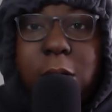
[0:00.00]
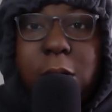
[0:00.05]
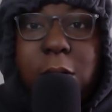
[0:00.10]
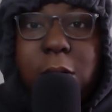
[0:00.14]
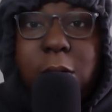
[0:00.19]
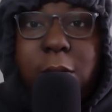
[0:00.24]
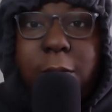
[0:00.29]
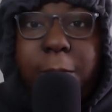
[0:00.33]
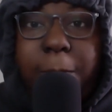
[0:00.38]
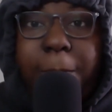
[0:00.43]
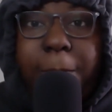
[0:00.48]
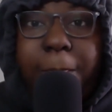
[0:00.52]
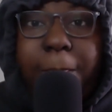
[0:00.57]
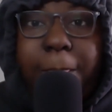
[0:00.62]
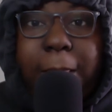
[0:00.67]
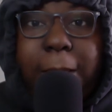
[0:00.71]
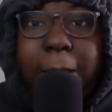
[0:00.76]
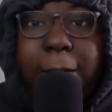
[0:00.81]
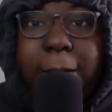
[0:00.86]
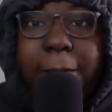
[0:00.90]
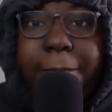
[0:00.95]

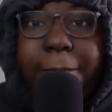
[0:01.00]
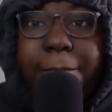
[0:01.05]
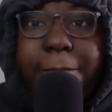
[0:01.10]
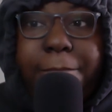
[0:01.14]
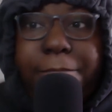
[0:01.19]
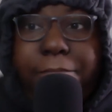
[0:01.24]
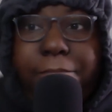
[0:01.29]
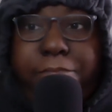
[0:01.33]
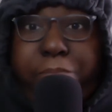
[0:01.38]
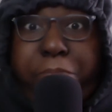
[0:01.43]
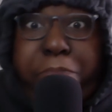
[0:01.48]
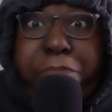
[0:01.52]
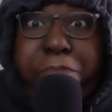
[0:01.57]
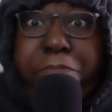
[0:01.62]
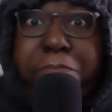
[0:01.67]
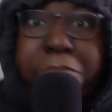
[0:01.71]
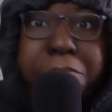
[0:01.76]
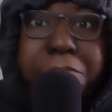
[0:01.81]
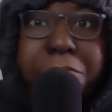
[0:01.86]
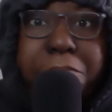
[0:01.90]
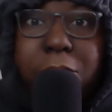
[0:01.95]

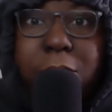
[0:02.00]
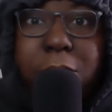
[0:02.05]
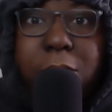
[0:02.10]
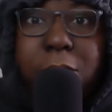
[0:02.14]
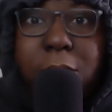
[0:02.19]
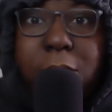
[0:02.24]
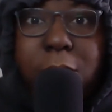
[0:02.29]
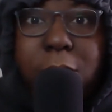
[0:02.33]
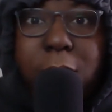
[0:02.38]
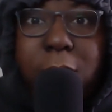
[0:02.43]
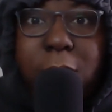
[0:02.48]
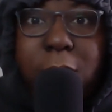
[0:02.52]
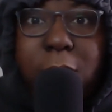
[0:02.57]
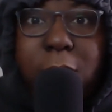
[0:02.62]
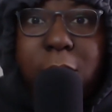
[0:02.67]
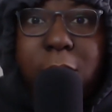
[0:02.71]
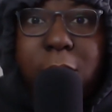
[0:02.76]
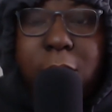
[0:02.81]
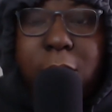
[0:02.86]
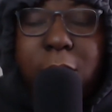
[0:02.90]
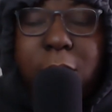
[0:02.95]

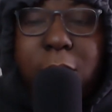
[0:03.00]
(no one is talking)